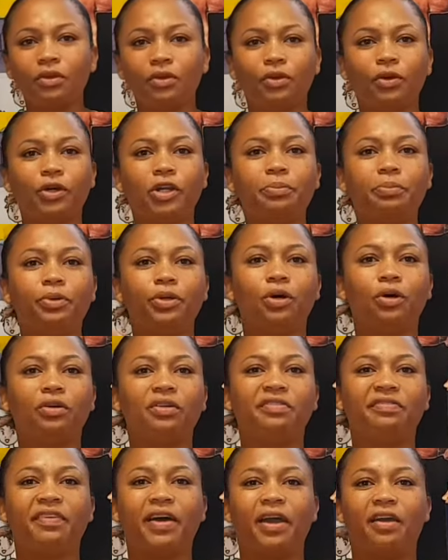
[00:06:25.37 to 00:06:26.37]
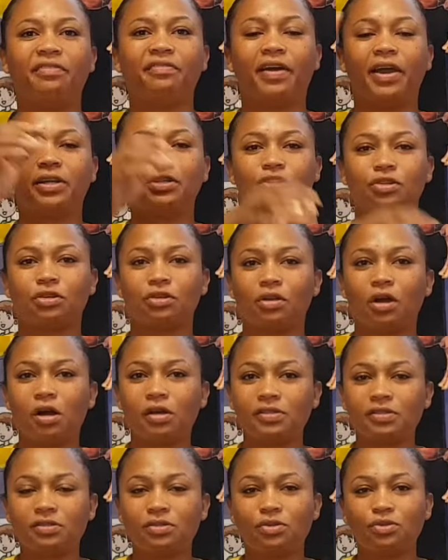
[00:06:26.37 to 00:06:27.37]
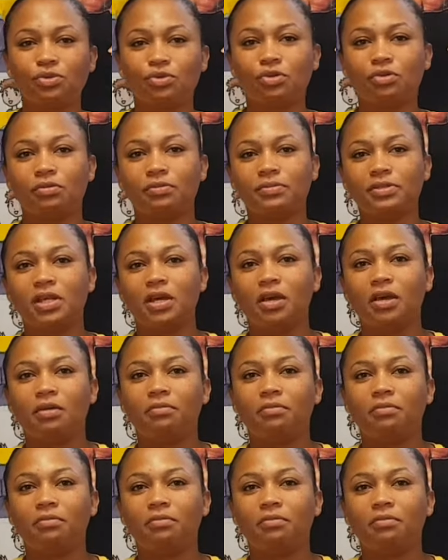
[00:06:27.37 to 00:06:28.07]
you're going to put out the firefighter costumes,